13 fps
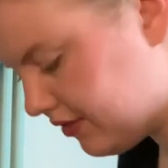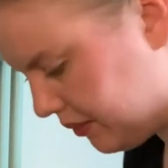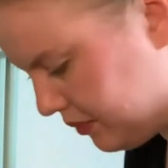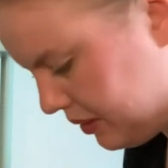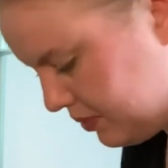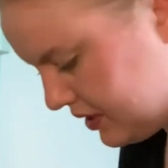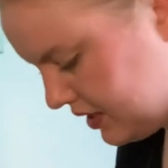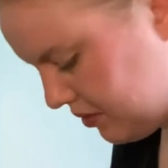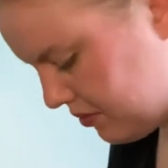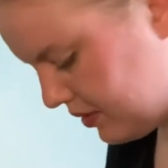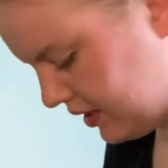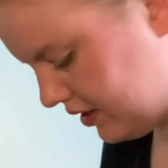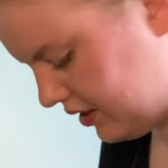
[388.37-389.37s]
I'm going to put some of
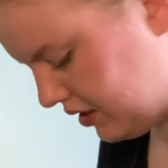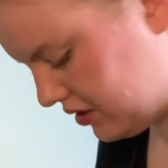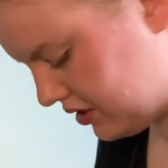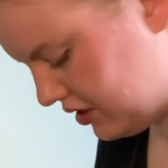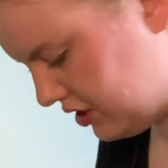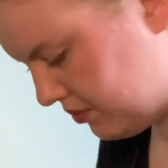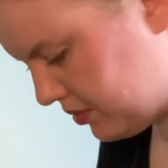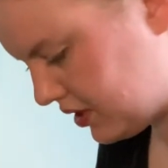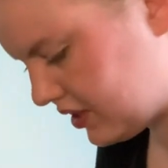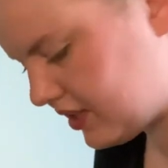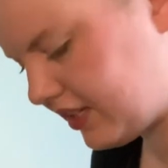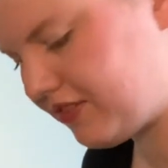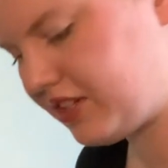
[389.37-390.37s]
my theology
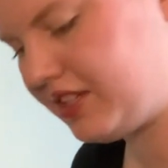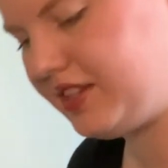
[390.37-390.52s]
books. I've got